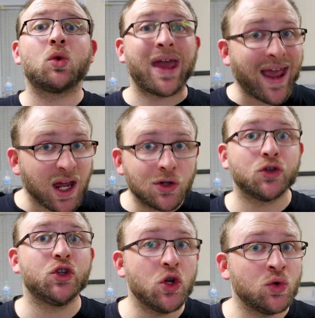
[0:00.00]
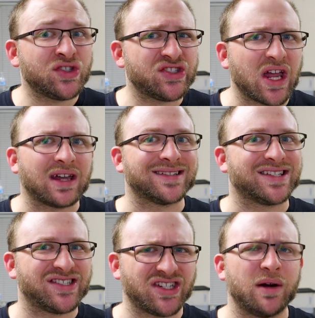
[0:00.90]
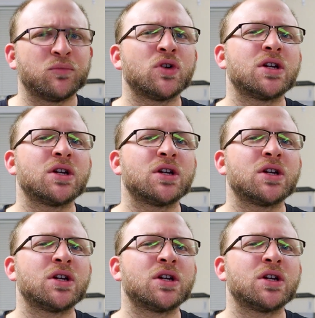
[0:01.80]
you can use sand in some